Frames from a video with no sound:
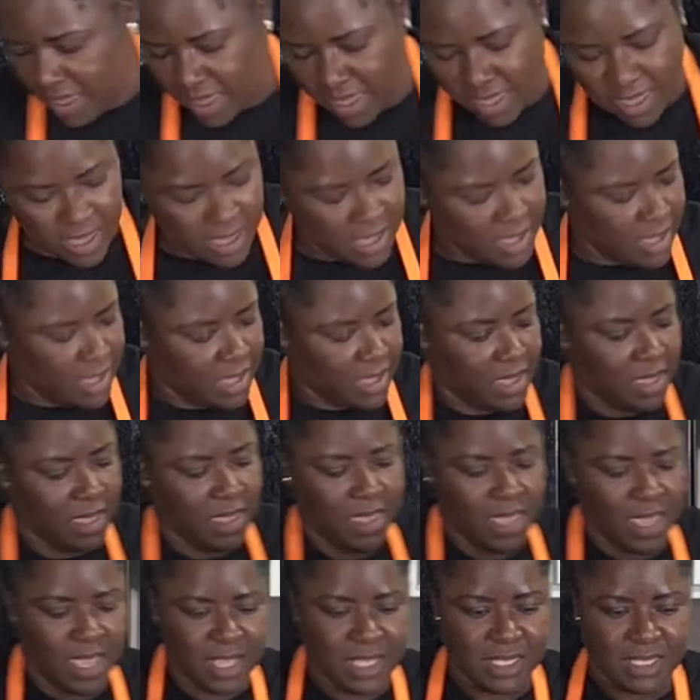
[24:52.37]
And
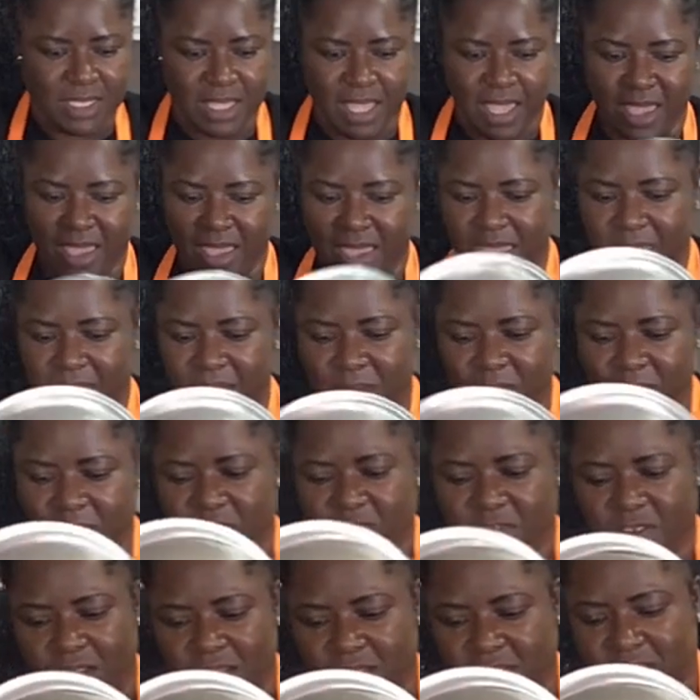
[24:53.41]
yes, I am
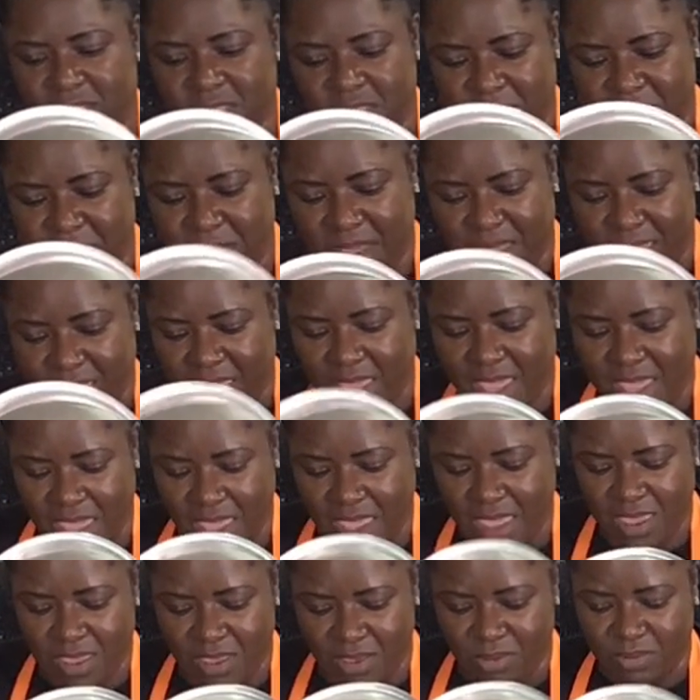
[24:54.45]
frosting my
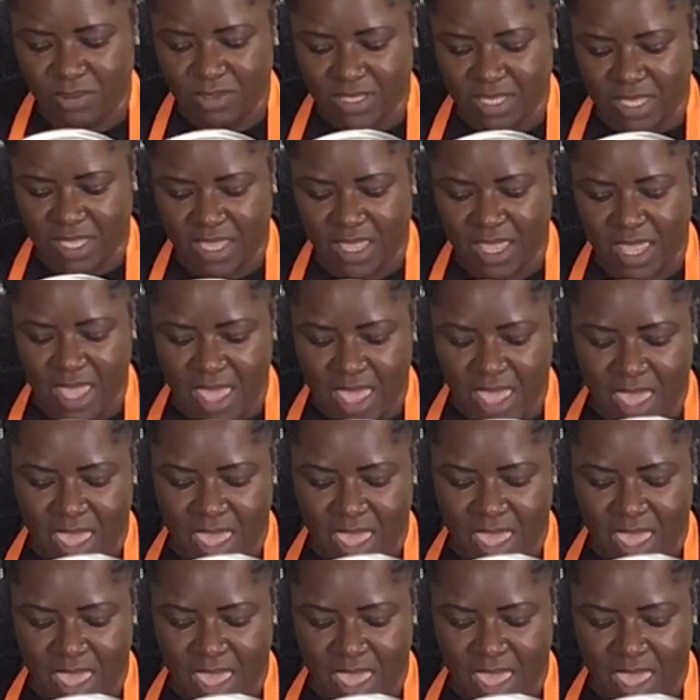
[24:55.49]
cake using